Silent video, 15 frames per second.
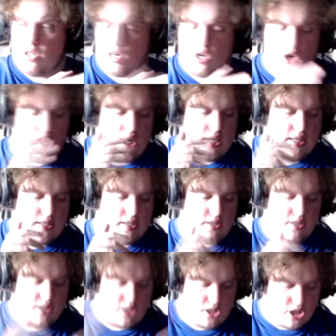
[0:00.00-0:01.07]

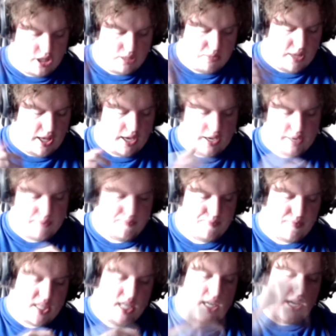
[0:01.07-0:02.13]
guards, so to speak,
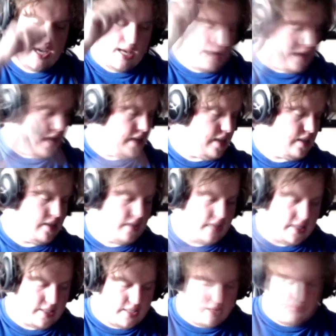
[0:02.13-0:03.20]
and then
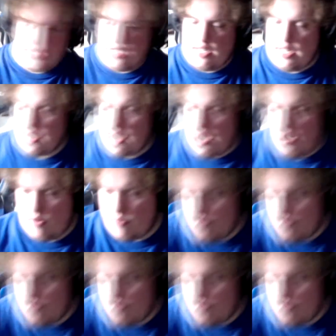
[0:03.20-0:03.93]
lightsaber slides out.